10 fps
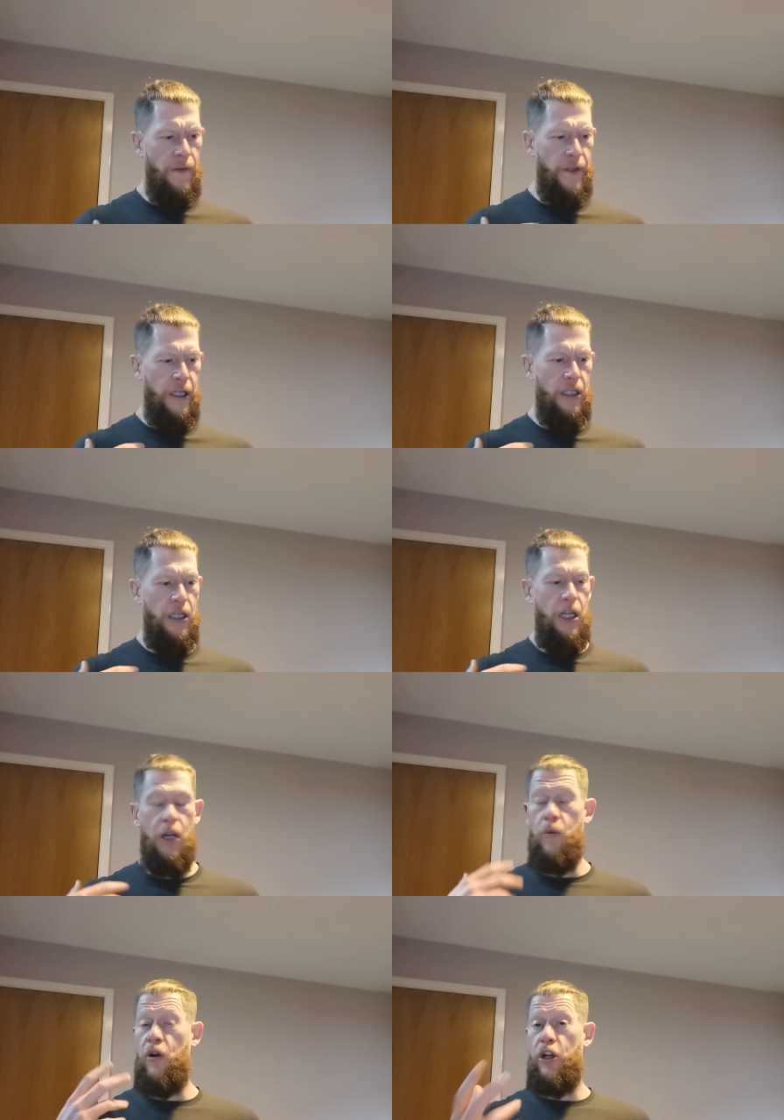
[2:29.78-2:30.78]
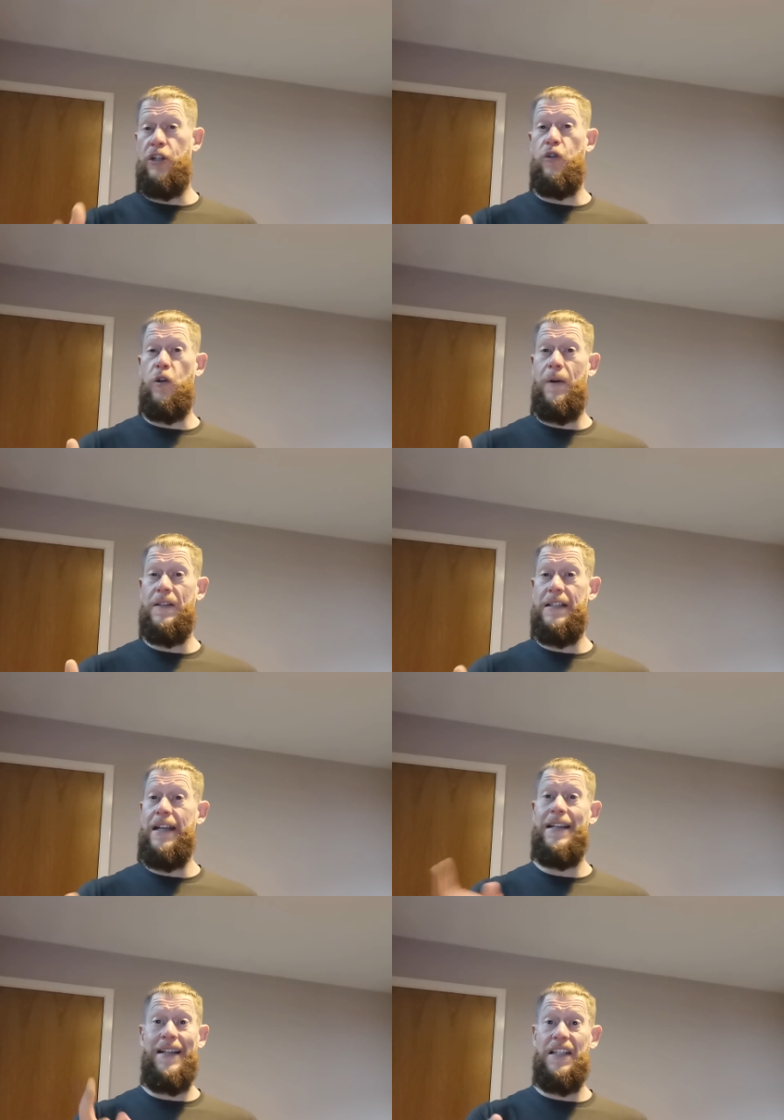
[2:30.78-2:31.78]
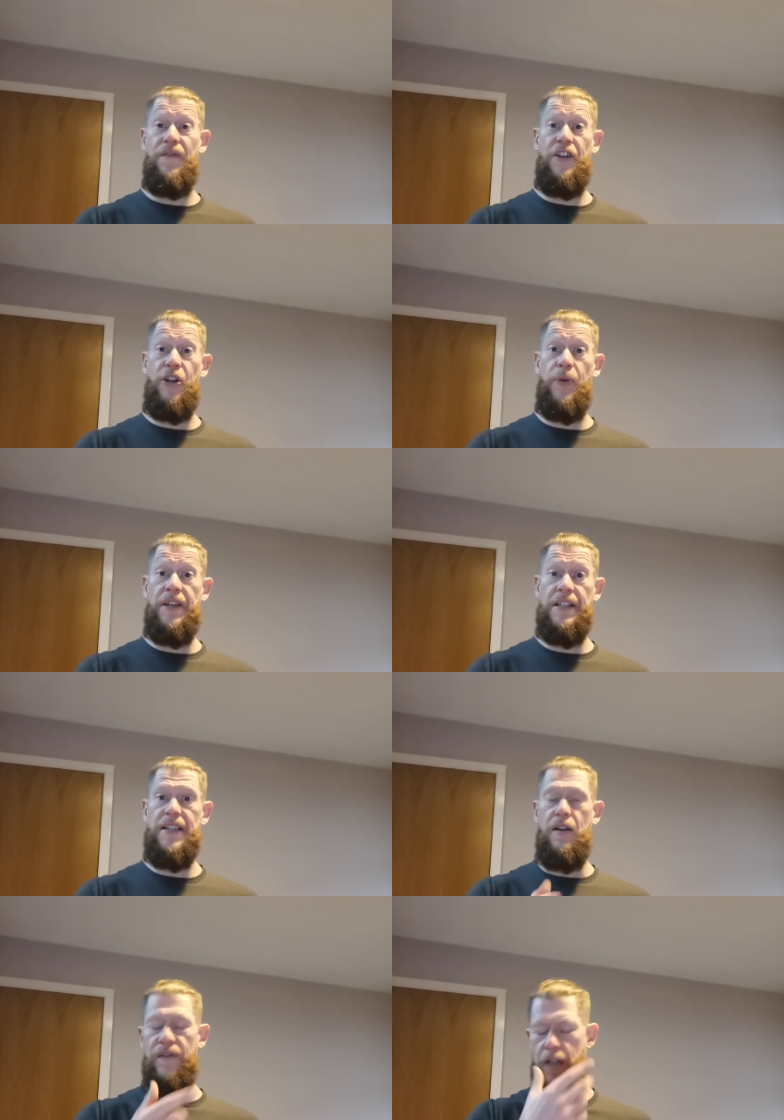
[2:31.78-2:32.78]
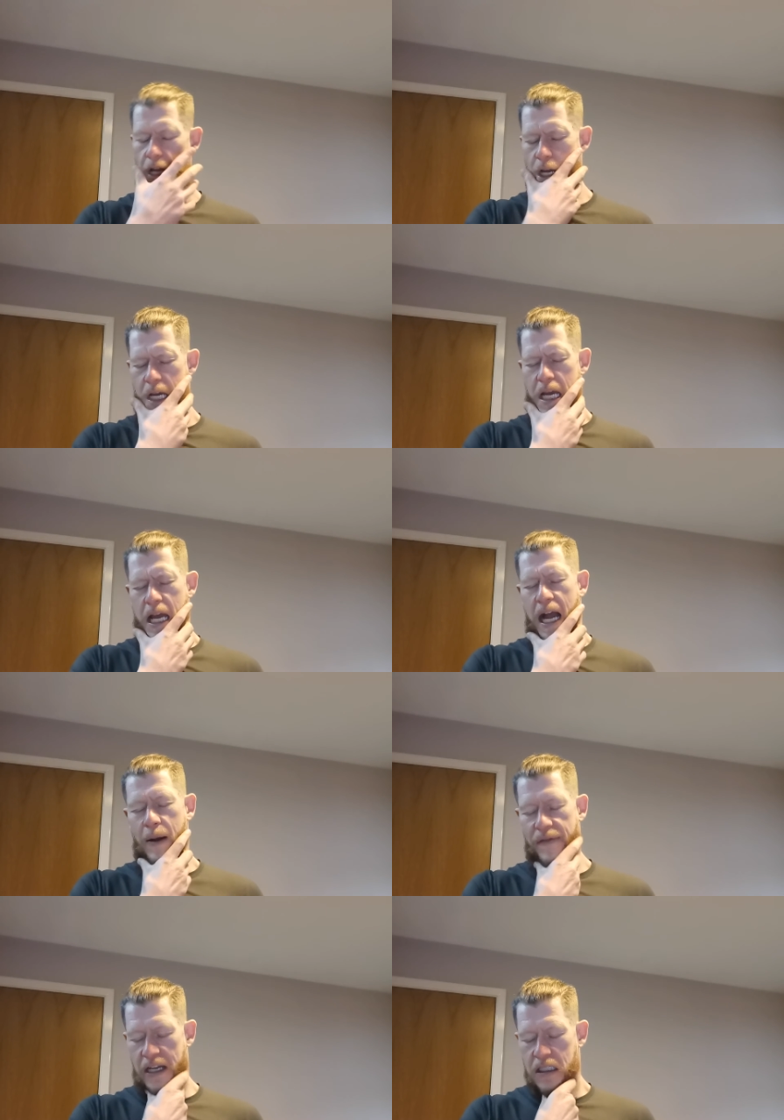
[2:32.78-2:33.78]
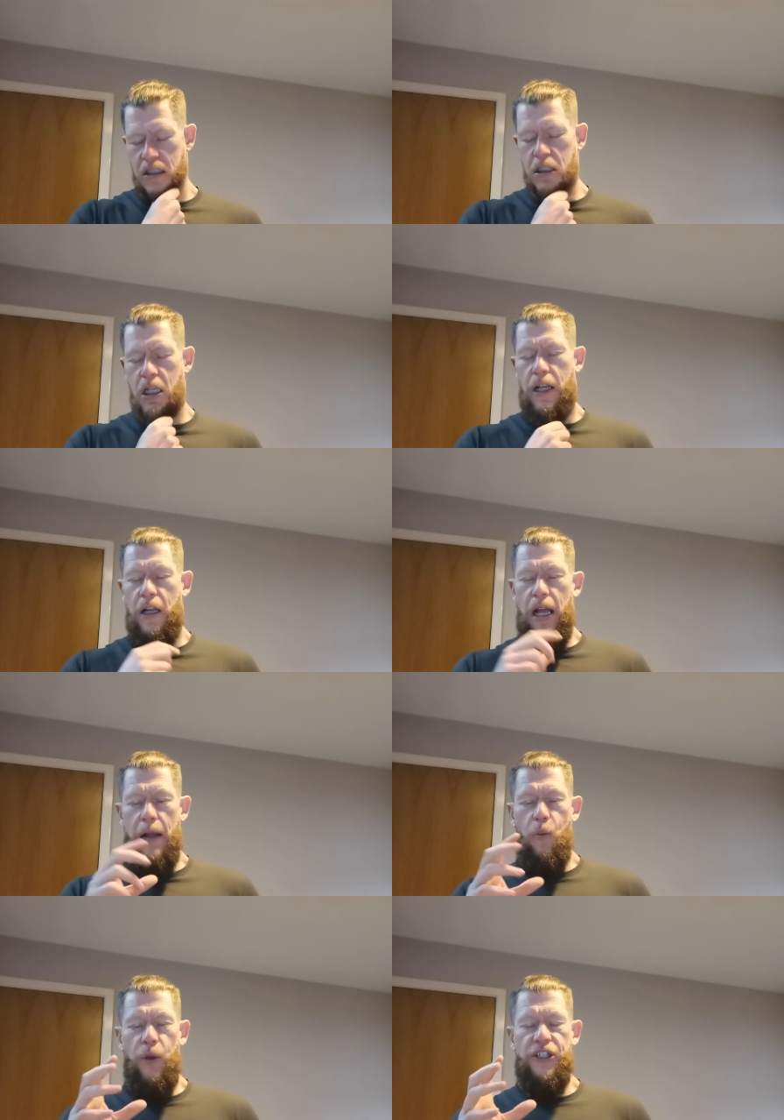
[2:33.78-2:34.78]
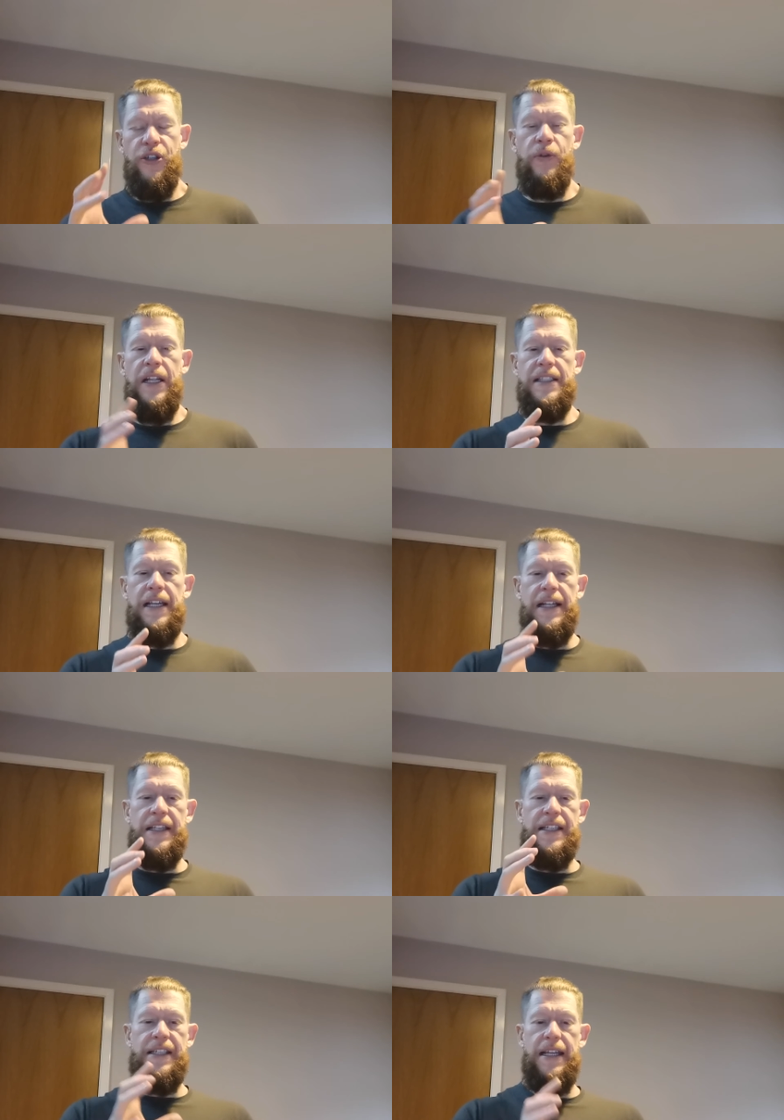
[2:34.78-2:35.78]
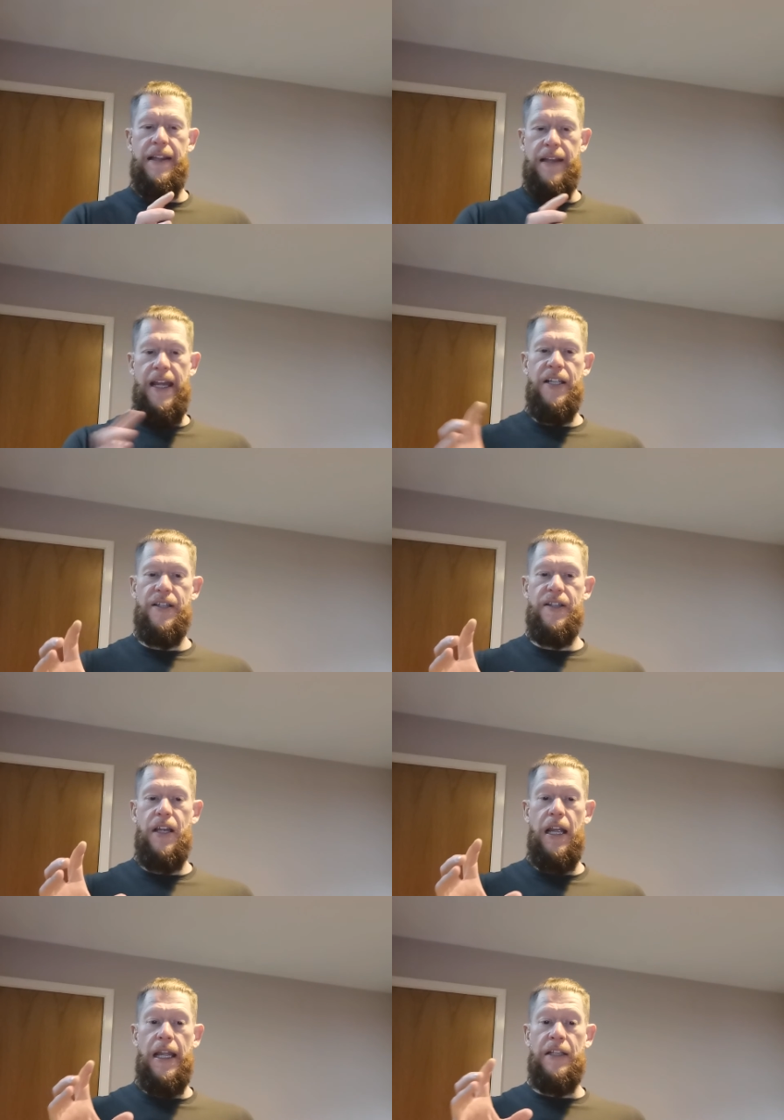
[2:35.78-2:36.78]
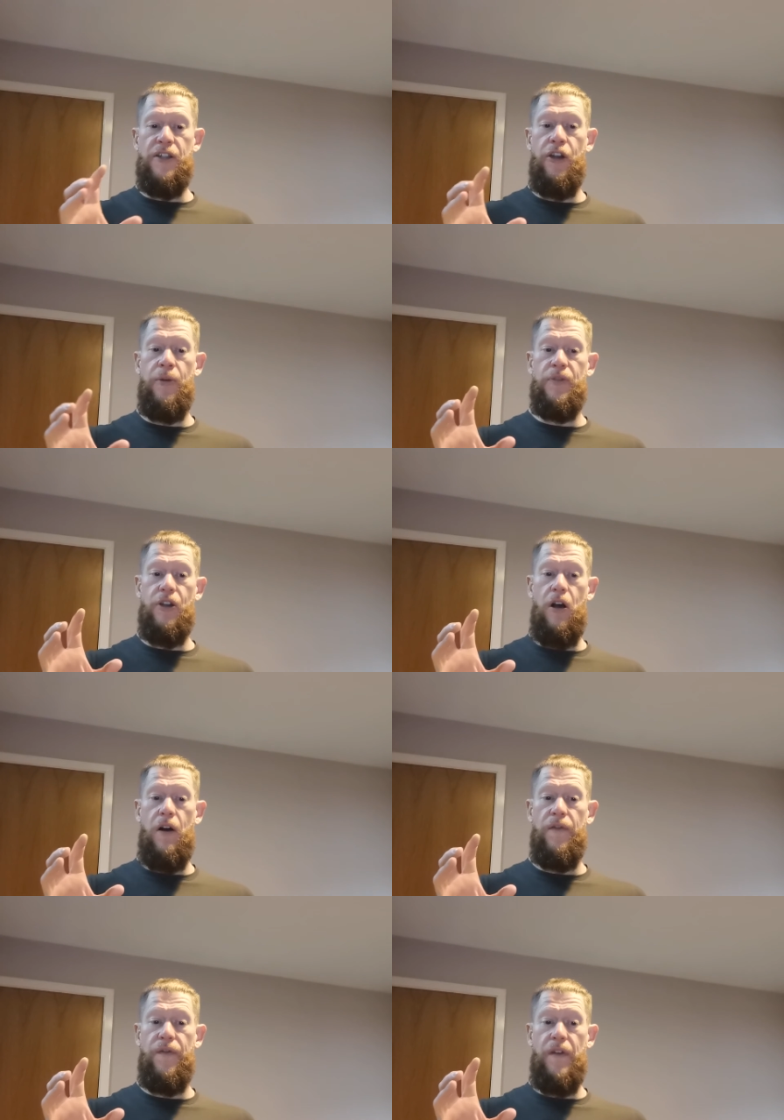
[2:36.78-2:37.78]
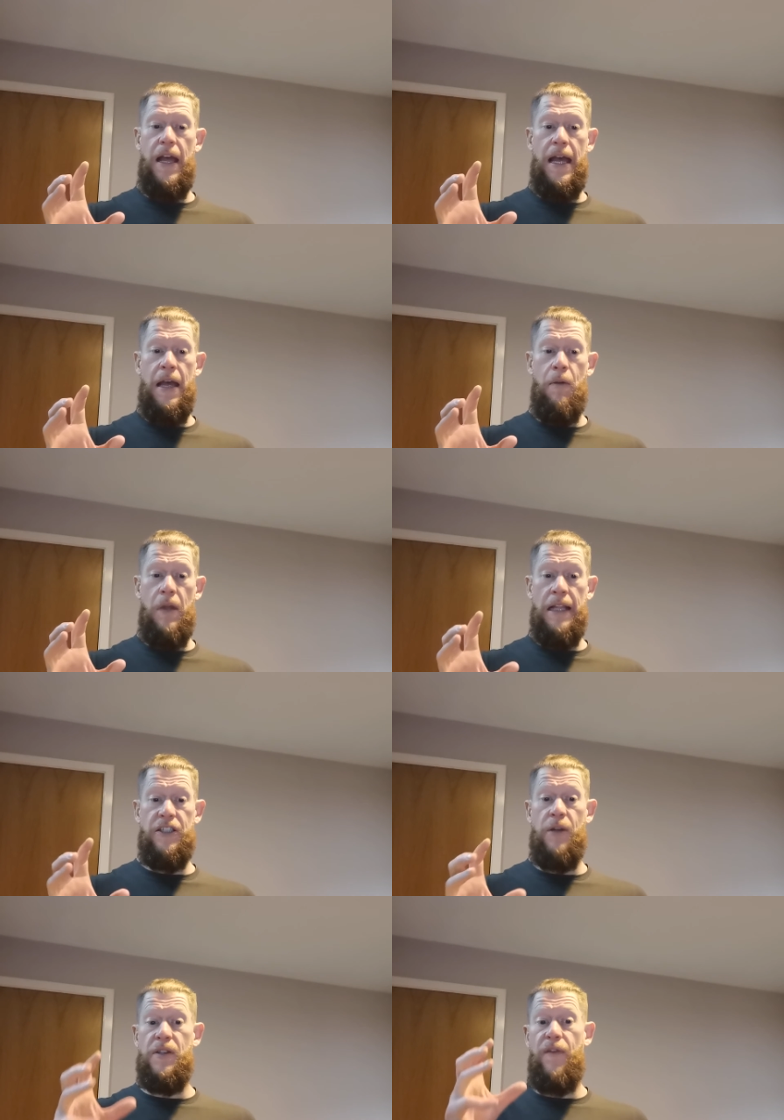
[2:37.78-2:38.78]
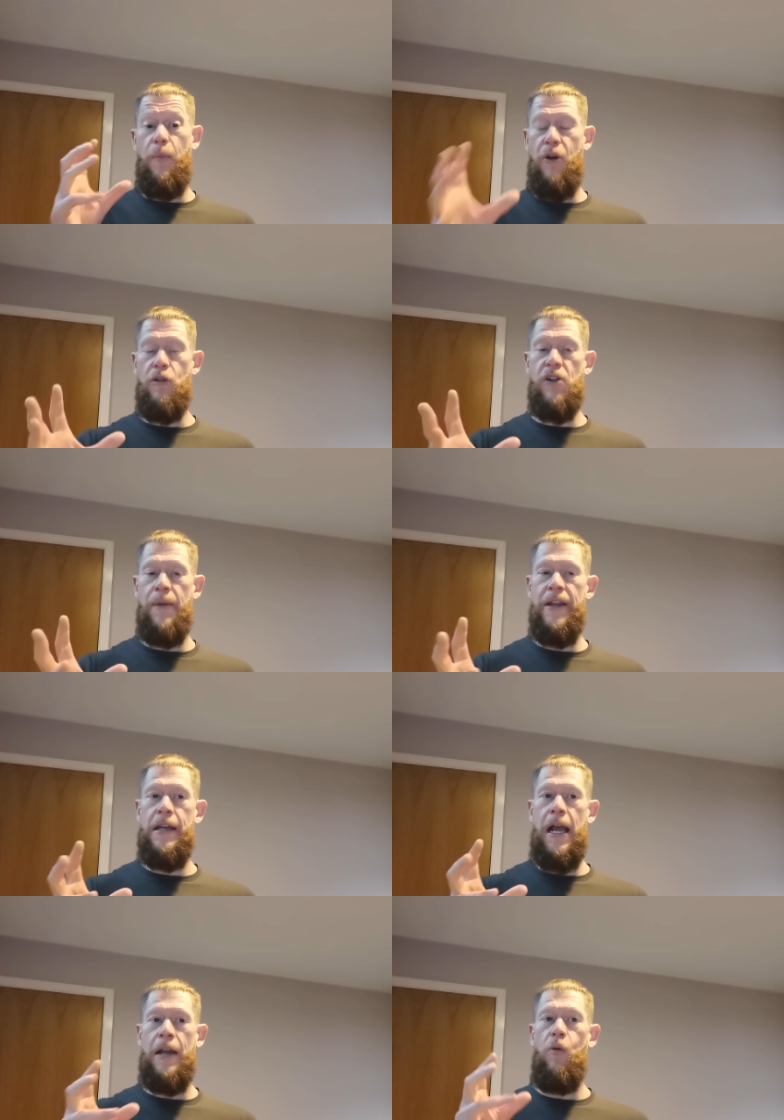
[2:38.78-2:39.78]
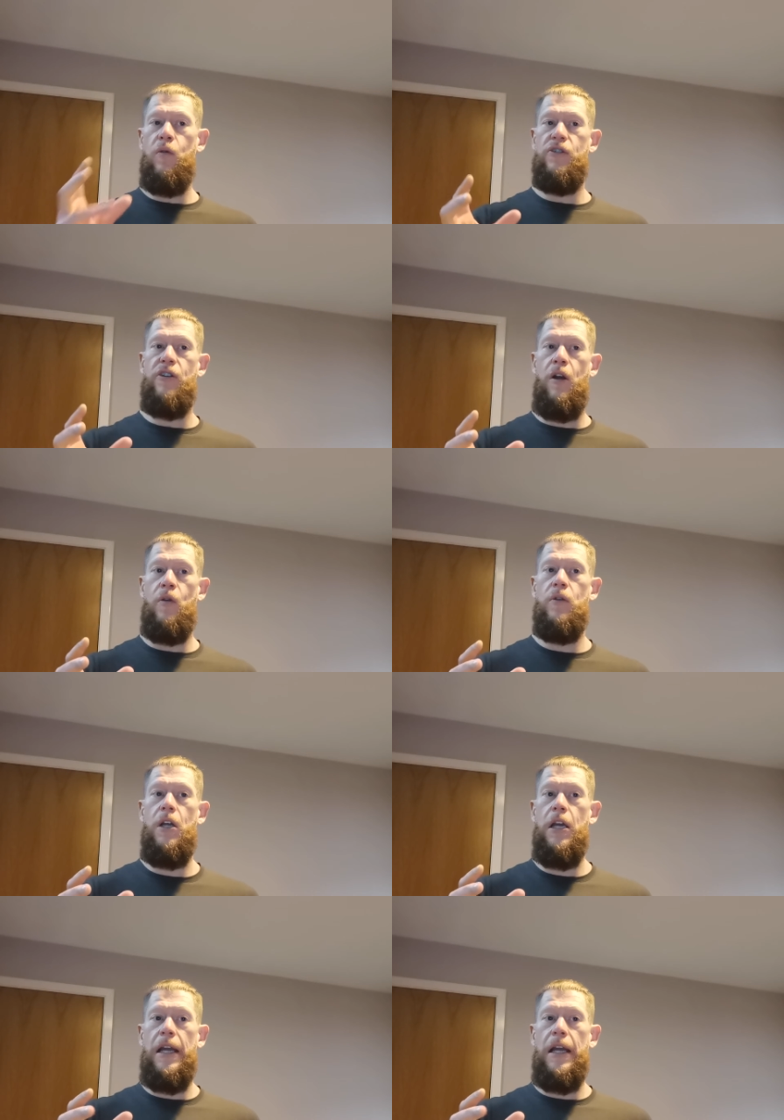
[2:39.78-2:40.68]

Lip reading: that we're not going to talk about today because that's a video within itself. However, we do need to consider this in terms of our programming, and also